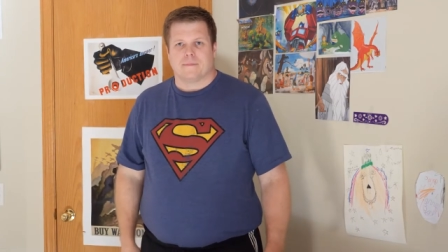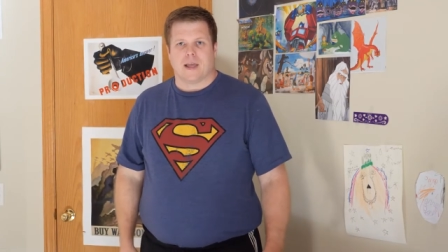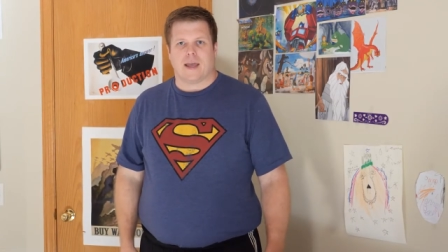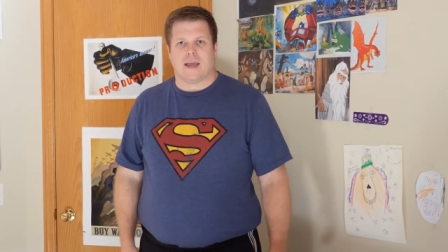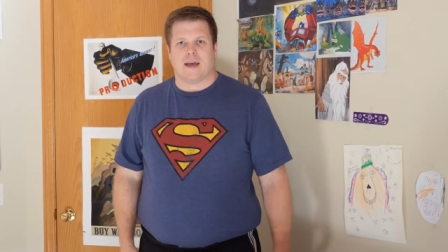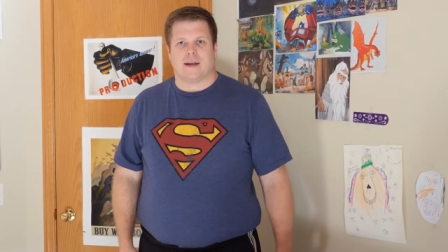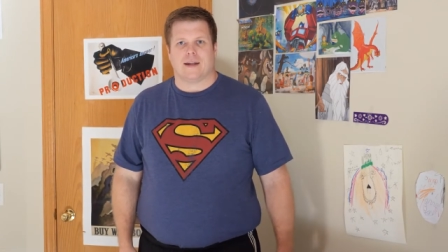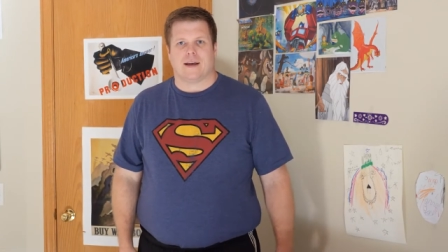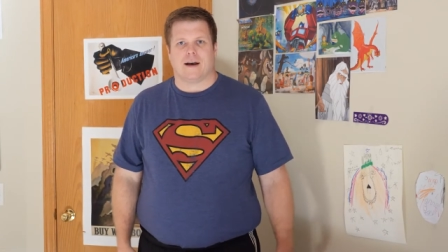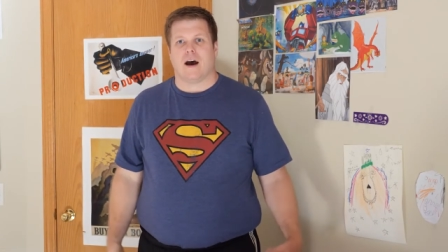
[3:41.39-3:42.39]
And
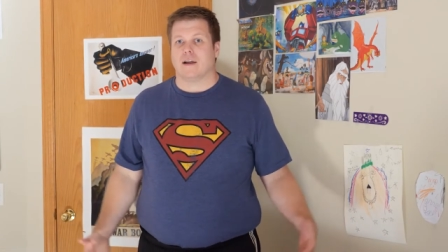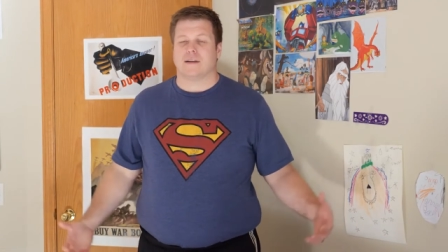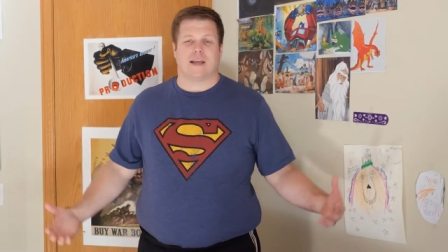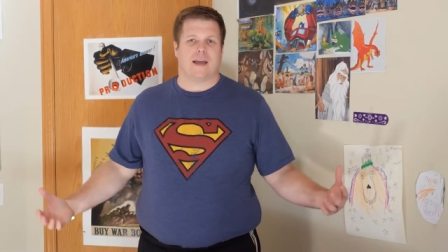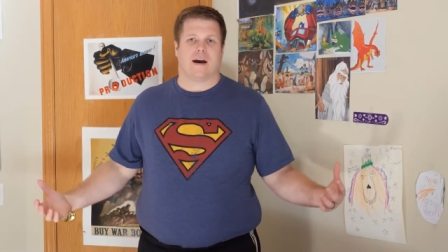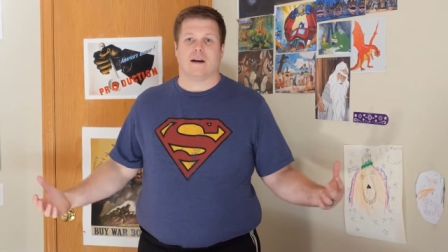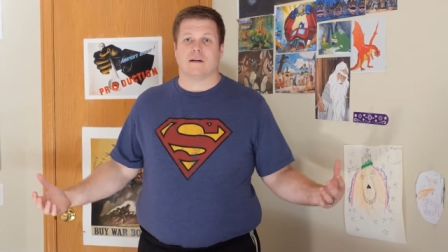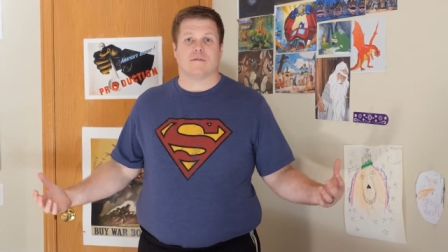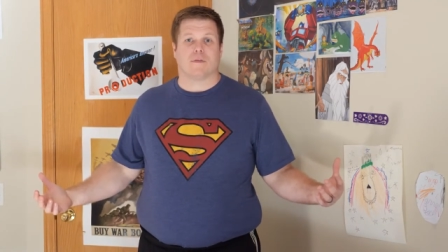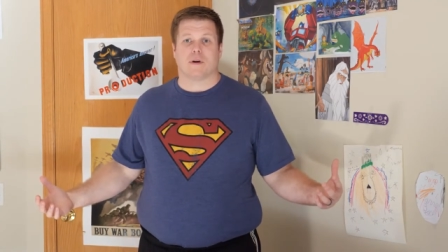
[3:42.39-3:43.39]
uh, day
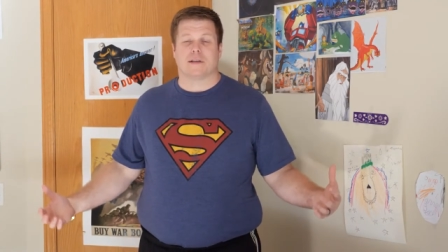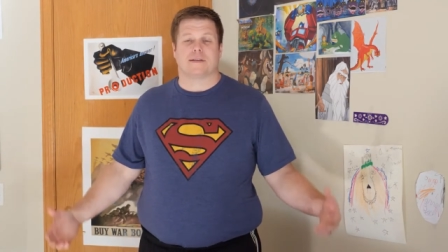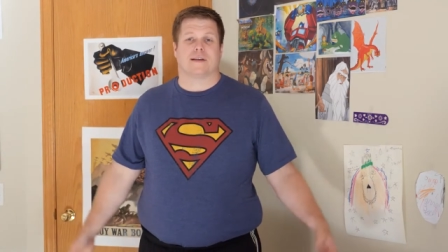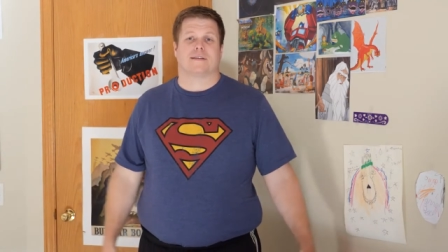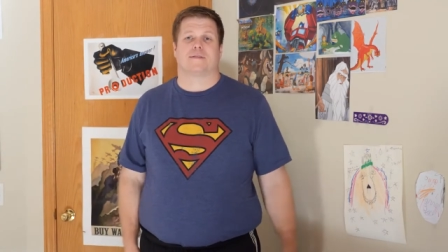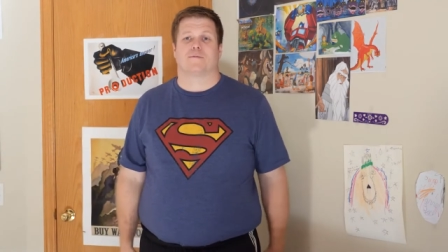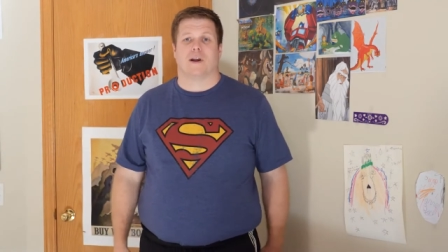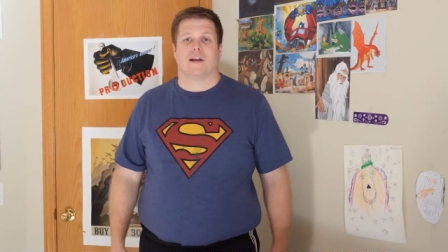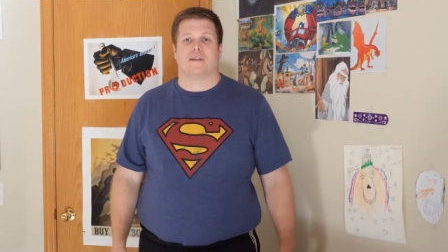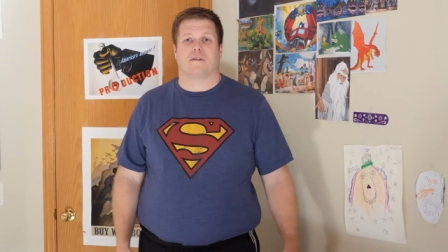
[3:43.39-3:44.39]
146, we're
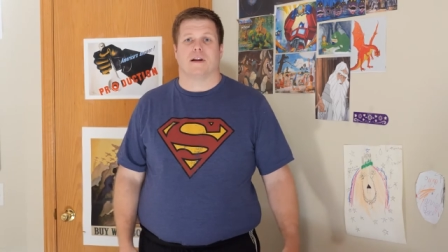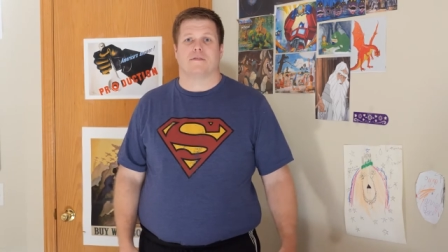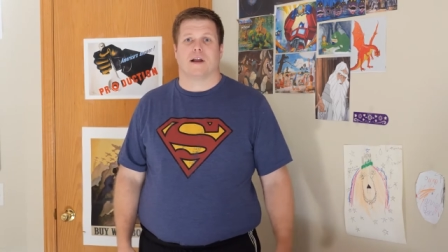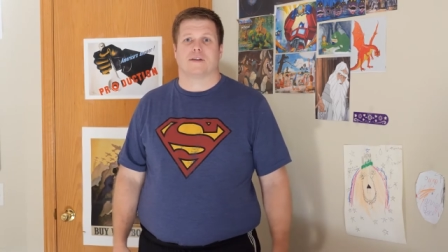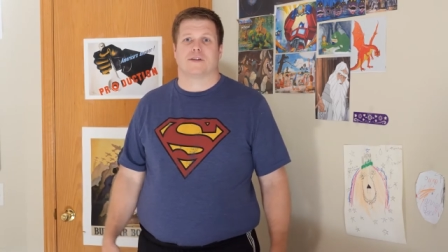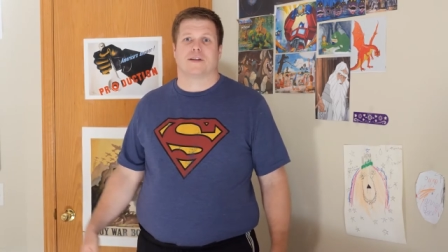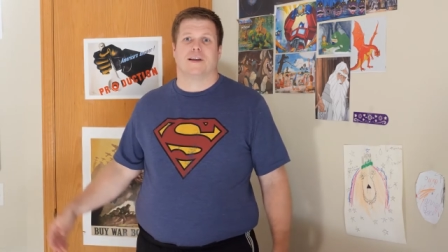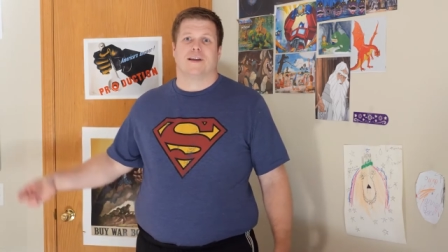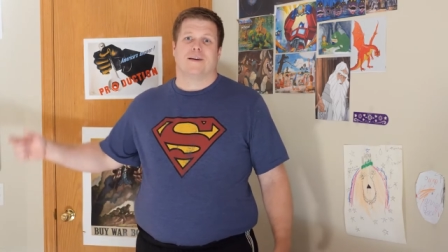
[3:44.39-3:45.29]
heading in the right direction.